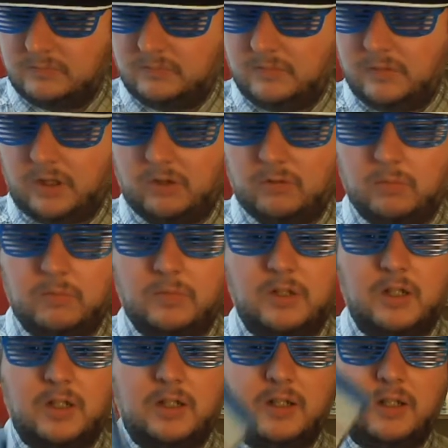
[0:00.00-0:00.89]
Next one we
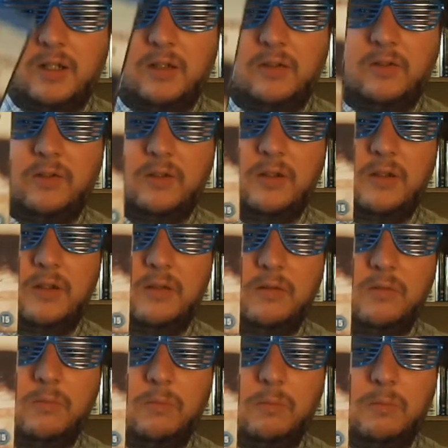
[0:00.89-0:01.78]
got is uh,
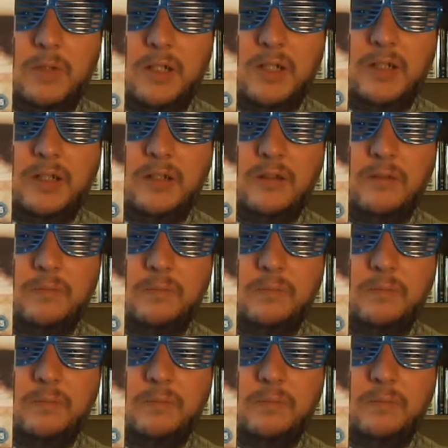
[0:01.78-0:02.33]
Mine.